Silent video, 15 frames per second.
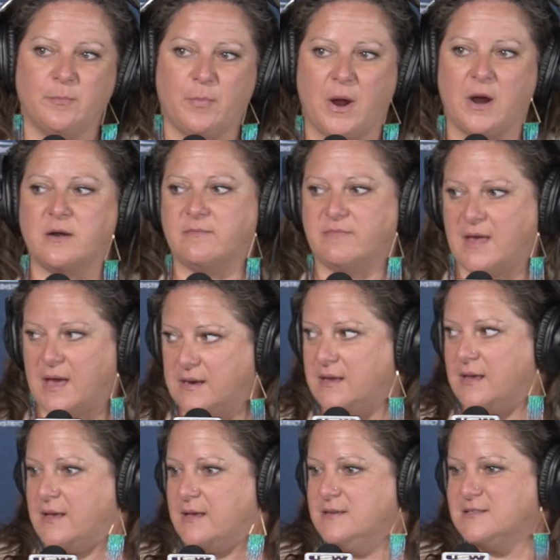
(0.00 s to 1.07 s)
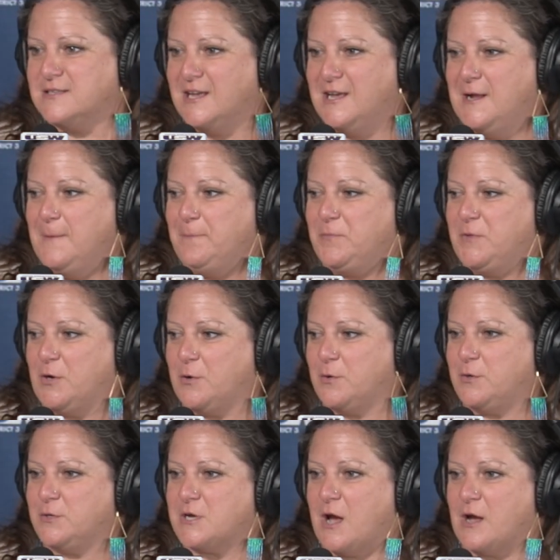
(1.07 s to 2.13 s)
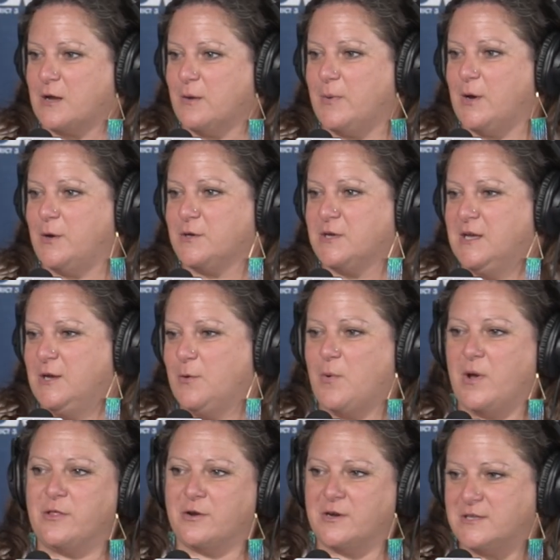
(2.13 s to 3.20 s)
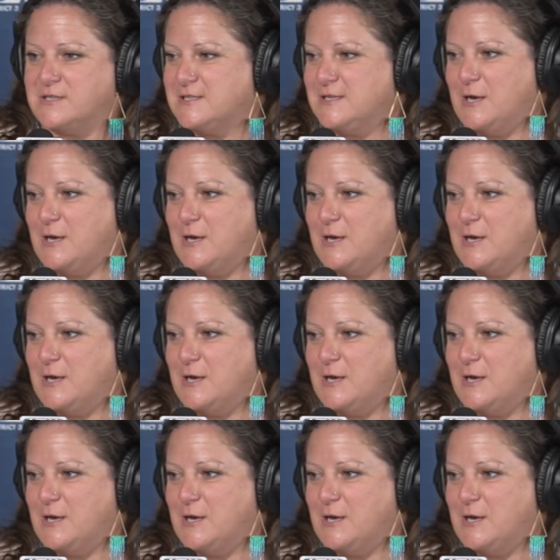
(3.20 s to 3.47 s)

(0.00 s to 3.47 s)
And part of that is, you talk about whether it's,